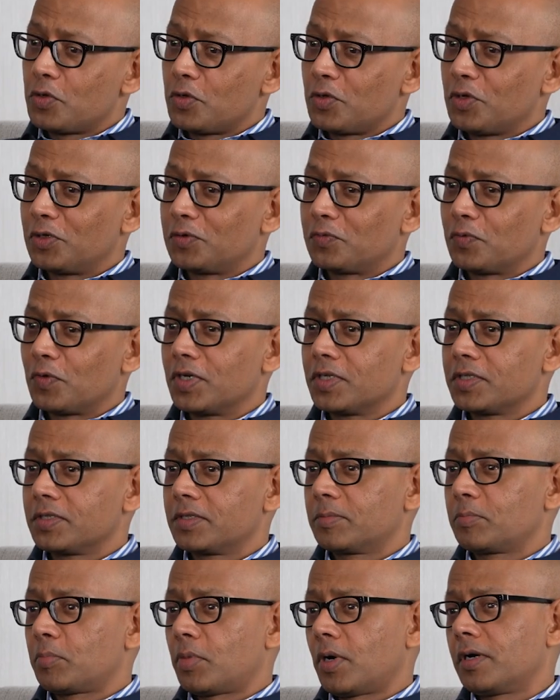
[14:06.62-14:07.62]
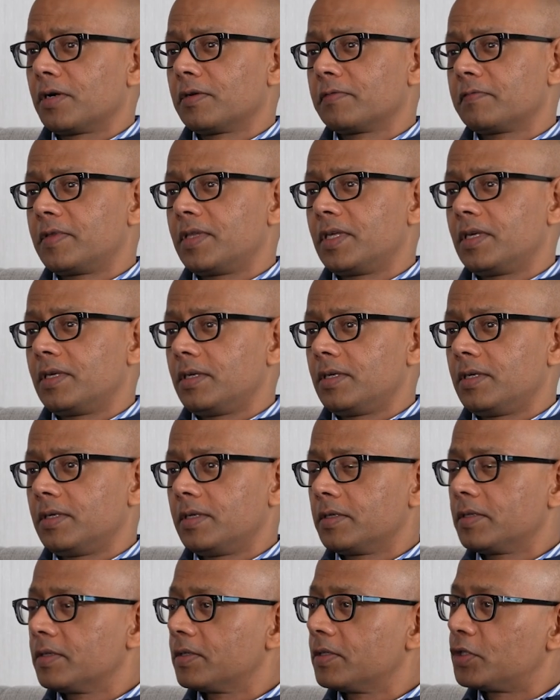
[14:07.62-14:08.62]
It was part of the
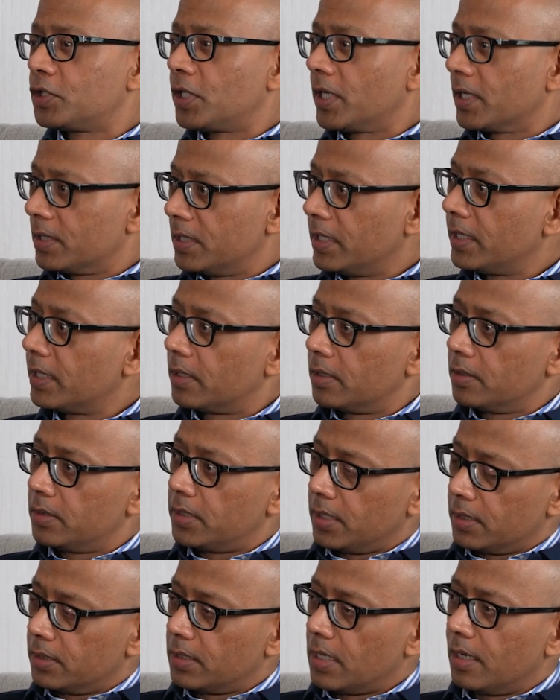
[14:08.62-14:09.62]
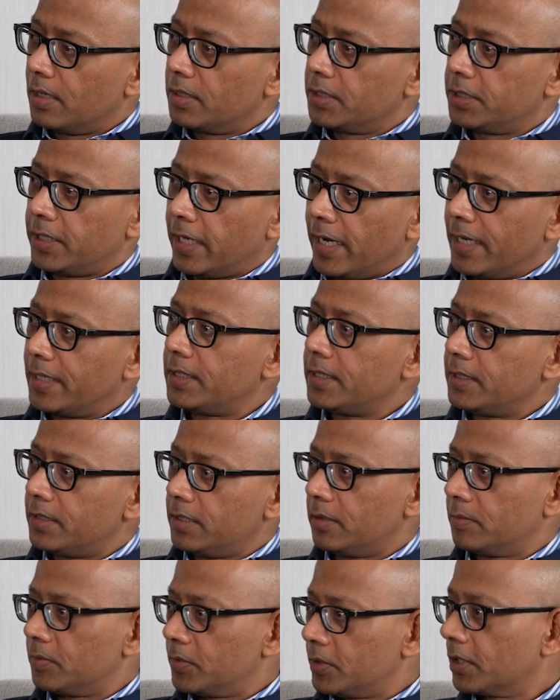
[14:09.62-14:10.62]
technology IT
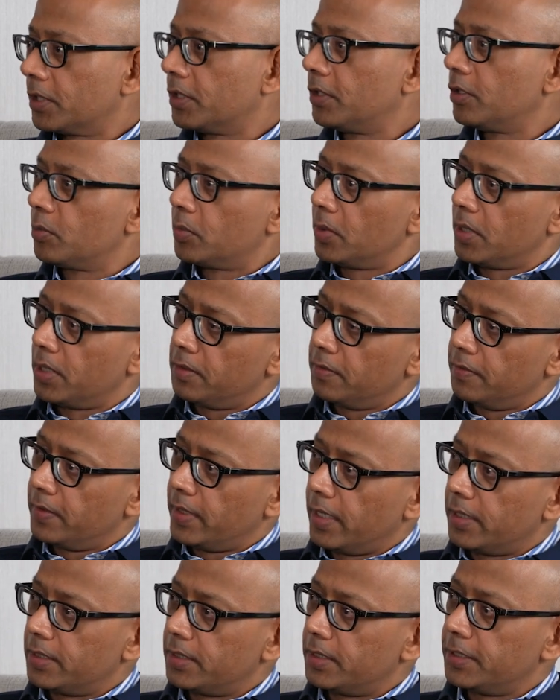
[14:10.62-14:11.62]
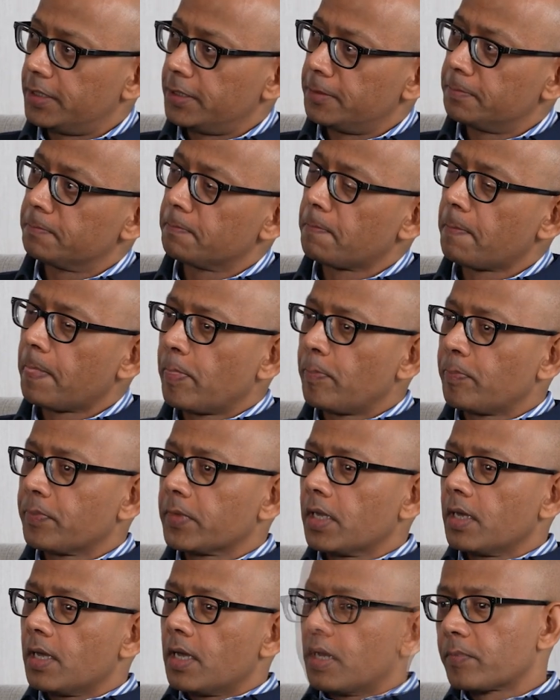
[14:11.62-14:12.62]
team, security part of the IT team.
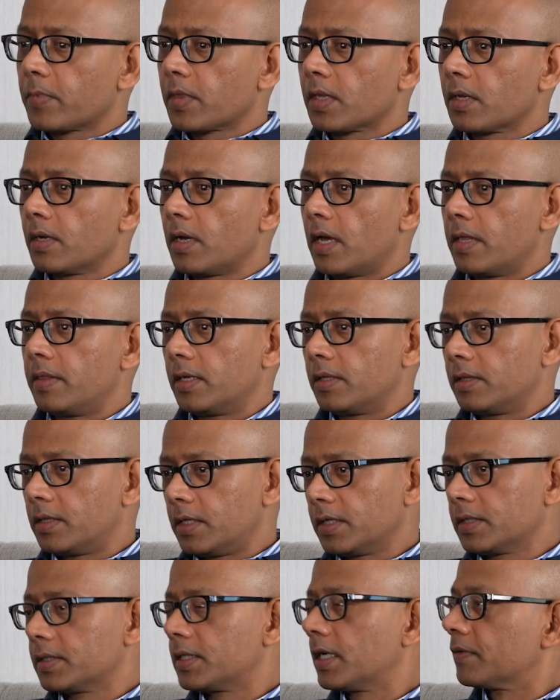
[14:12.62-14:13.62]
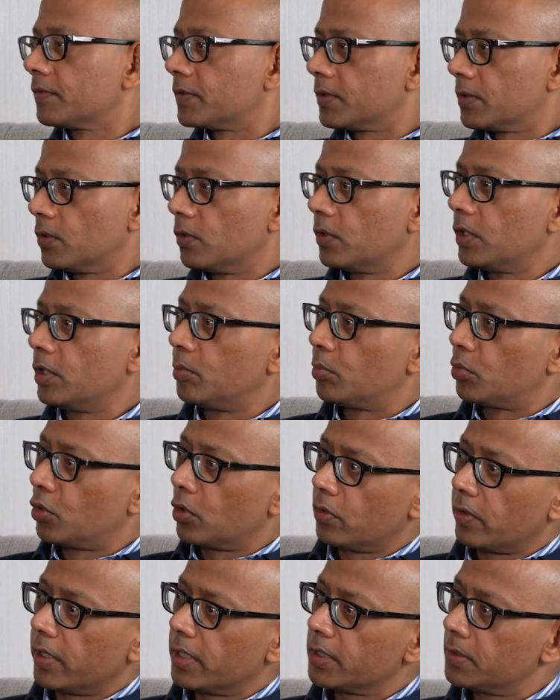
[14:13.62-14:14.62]
And then things have slowly
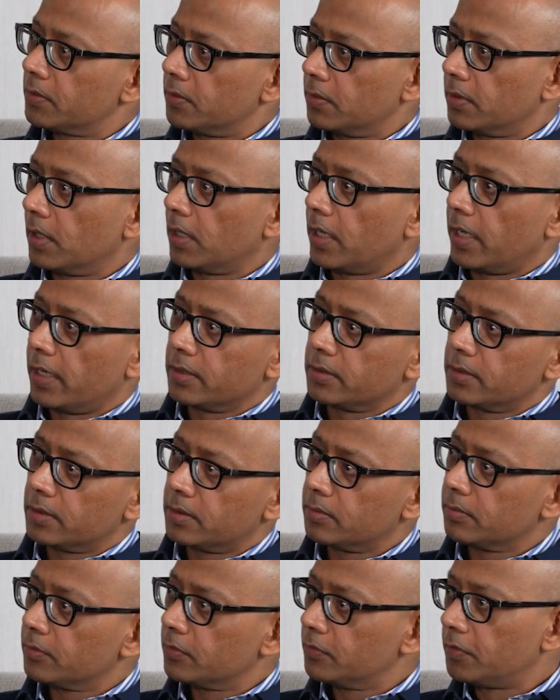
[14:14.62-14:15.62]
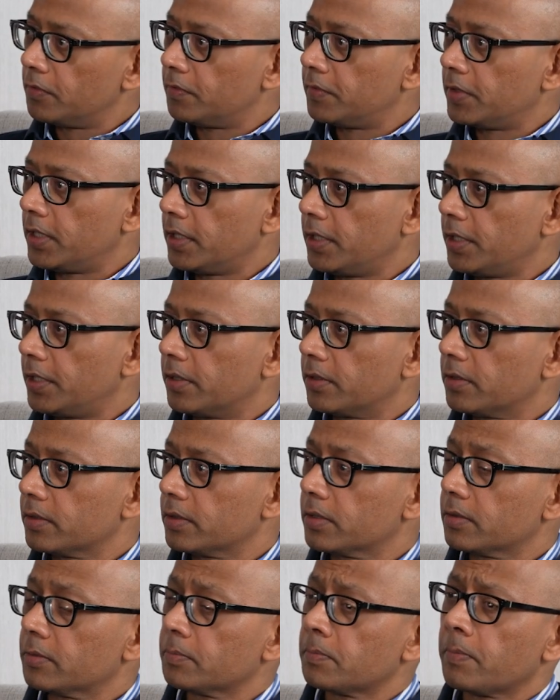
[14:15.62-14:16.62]
progressed for the last 15
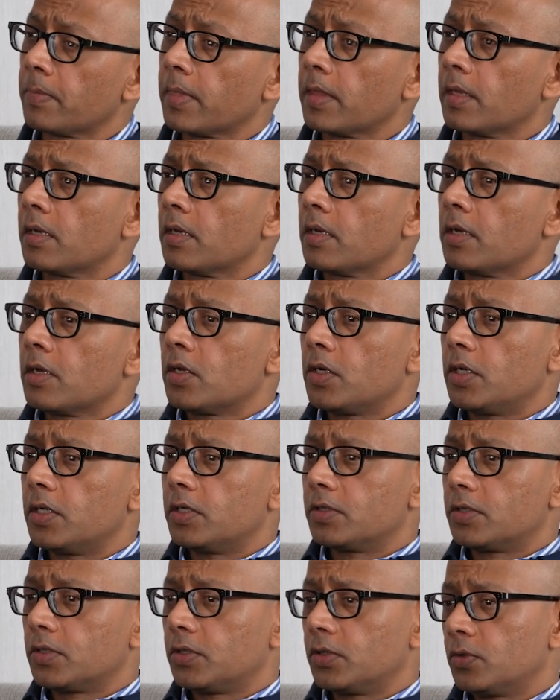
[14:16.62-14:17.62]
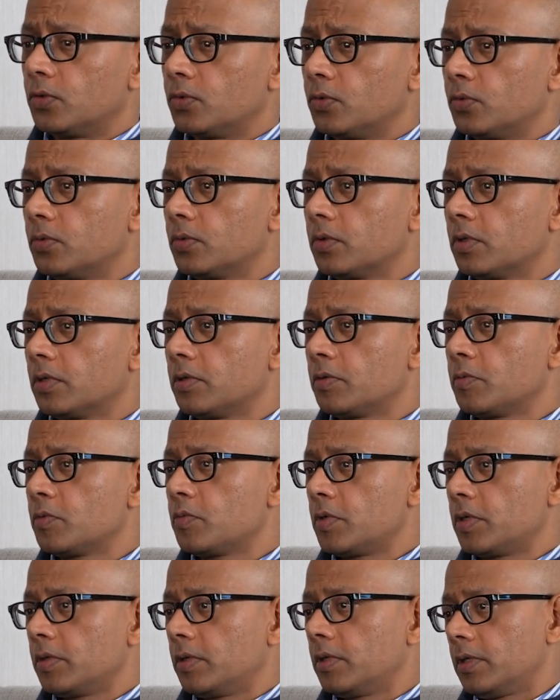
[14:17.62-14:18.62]
years into,
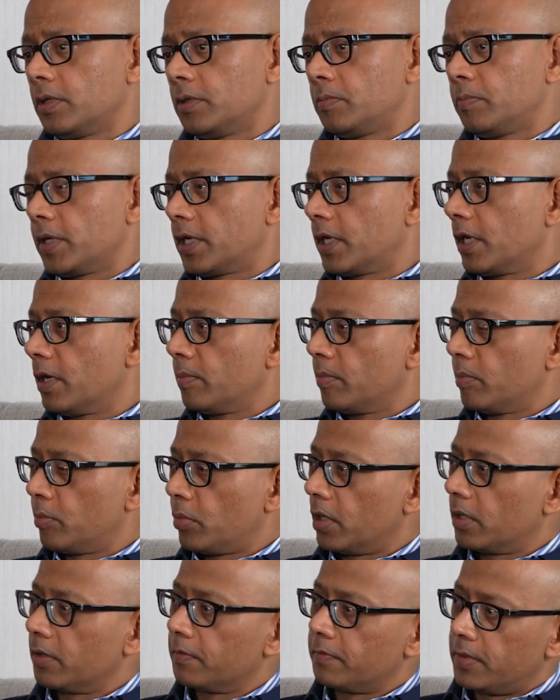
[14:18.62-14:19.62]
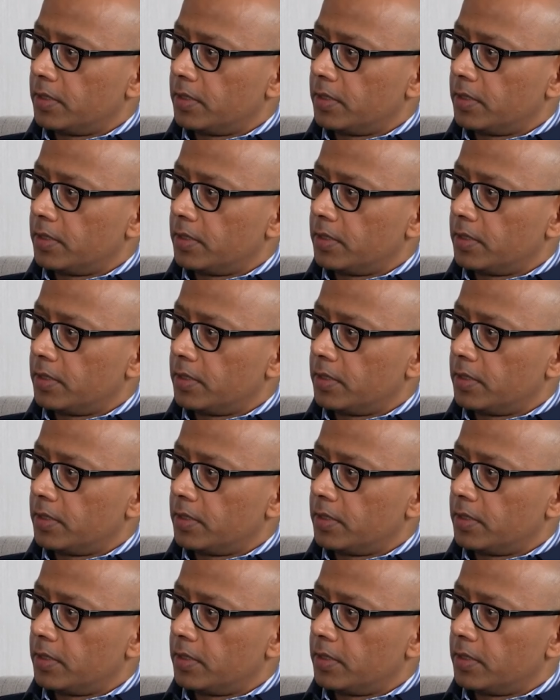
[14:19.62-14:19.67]
it became part of